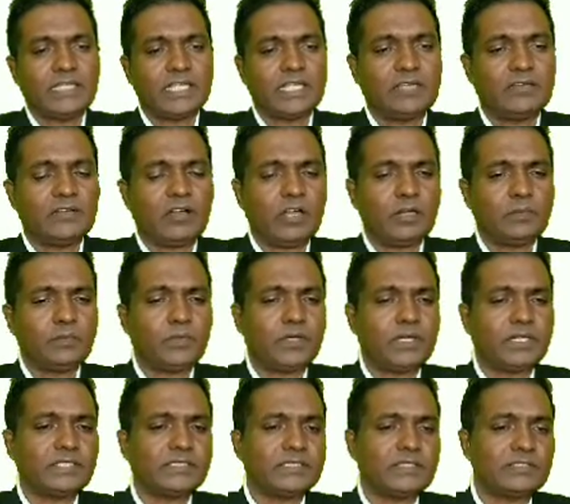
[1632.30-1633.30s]
product is also
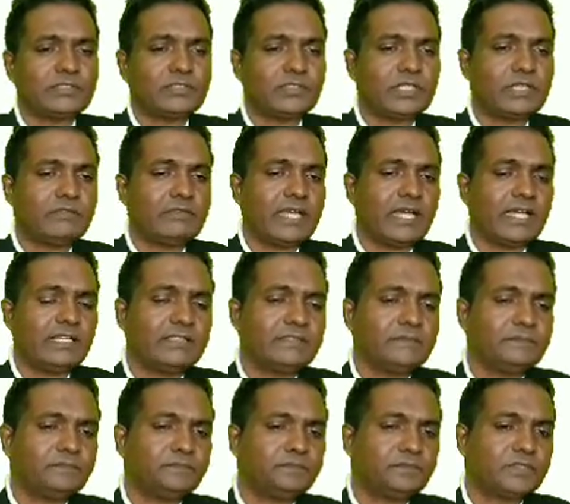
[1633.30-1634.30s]
given as
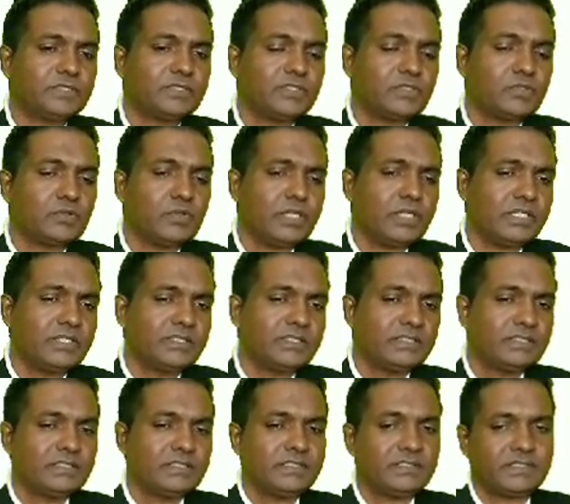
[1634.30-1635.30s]
root
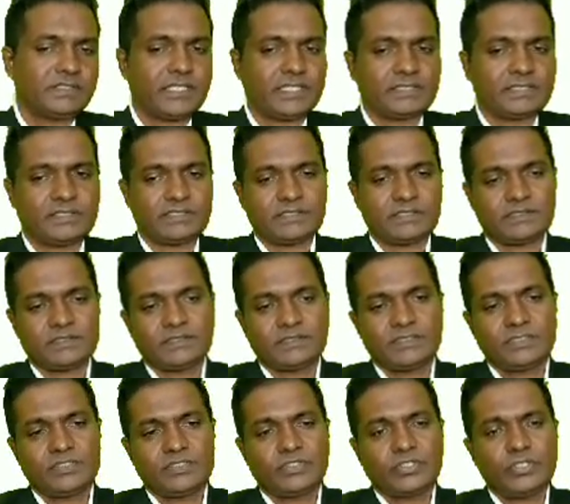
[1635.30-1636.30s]
6. So you
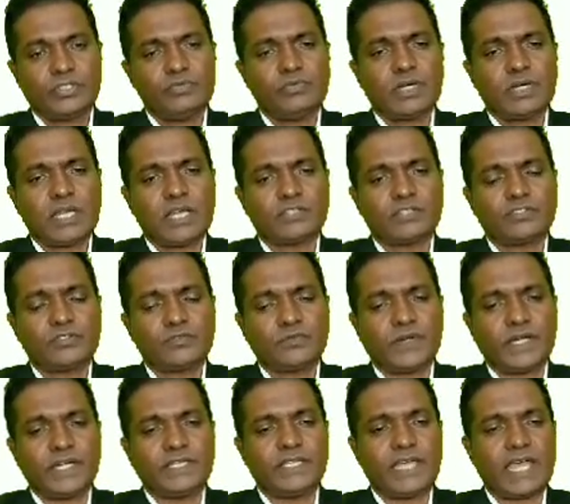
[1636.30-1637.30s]
are asked to find the
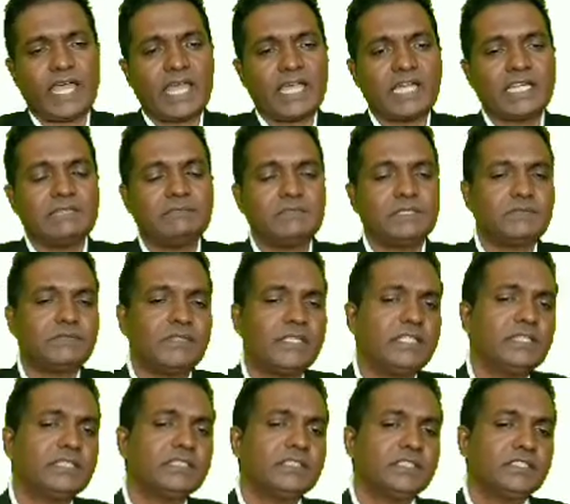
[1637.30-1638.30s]
angle between
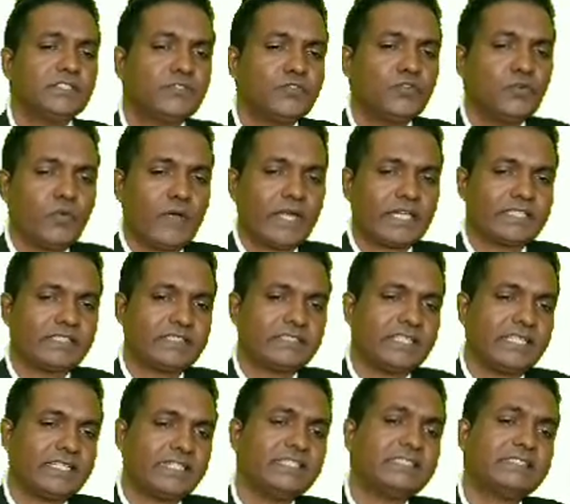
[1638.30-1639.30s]
two vectors, that is
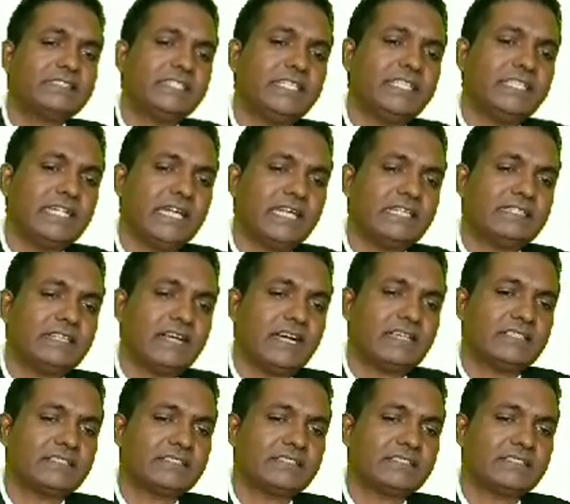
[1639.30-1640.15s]
theta is asked.